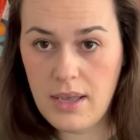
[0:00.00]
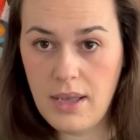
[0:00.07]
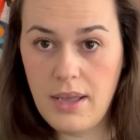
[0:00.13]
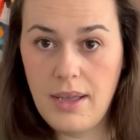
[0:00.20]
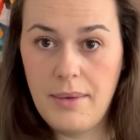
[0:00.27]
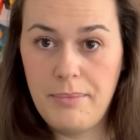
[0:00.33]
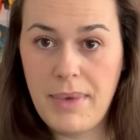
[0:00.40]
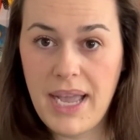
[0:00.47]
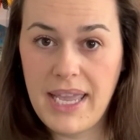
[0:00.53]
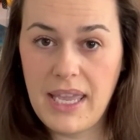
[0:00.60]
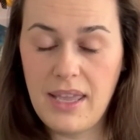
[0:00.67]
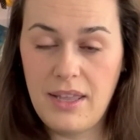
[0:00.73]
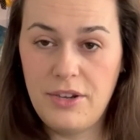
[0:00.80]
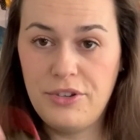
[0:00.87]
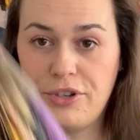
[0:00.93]
my
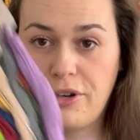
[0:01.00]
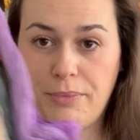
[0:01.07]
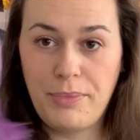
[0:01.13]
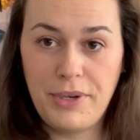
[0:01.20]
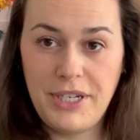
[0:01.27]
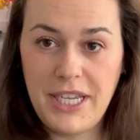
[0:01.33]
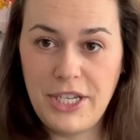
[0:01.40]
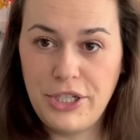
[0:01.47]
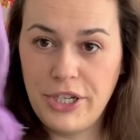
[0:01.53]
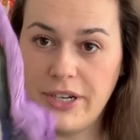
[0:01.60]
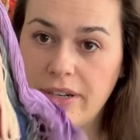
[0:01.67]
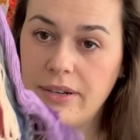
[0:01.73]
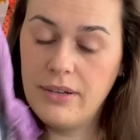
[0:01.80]
interpretation.